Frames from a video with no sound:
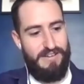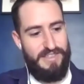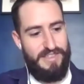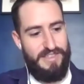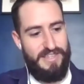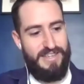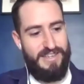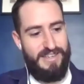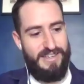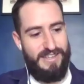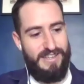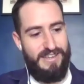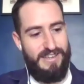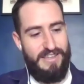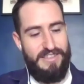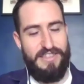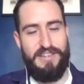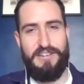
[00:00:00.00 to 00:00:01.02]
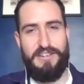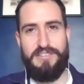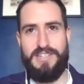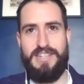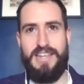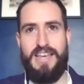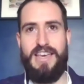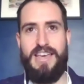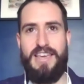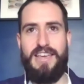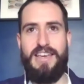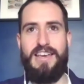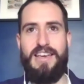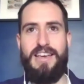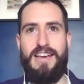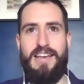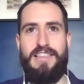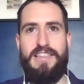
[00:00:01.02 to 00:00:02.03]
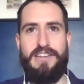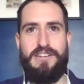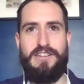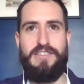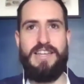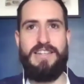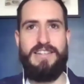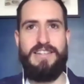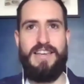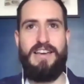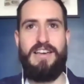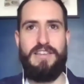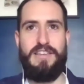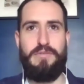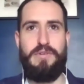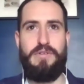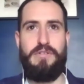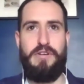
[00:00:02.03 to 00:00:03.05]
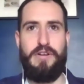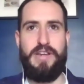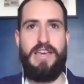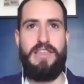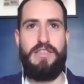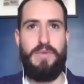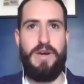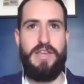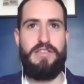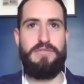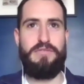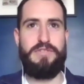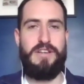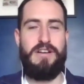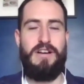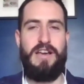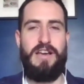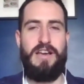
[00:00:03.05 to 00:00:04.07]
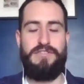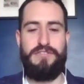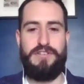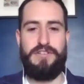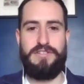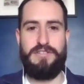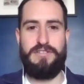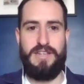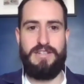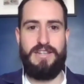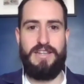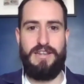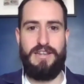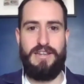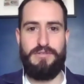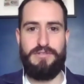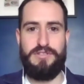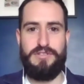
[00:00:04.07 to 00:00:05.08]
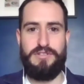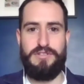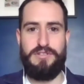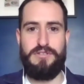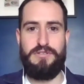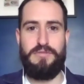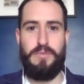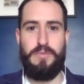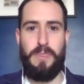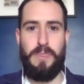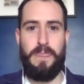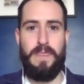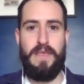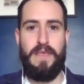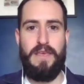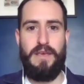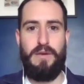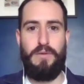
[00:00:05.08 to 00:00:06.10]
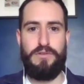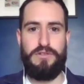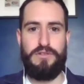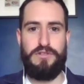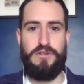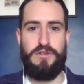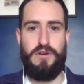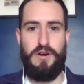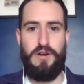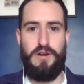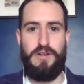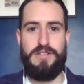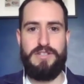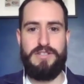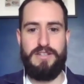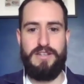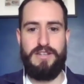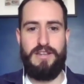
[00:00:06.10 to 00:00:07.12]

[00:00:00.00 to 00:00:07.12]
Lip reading: I think on that day, I think we were okay. The weather was kind for us on that day. It wasn't too hot.